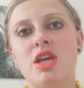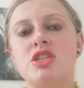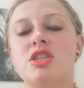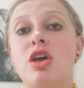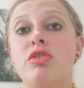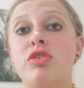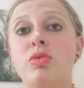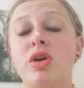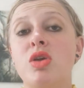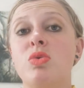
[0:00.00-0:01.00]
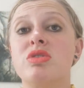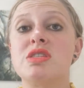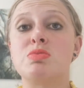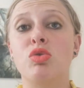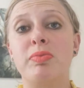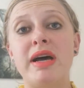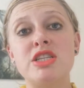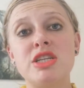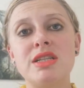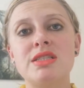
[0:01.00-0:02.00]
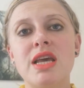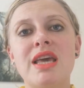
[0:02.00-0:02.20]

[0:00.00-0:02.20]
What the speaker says: So if you're working with a small budget,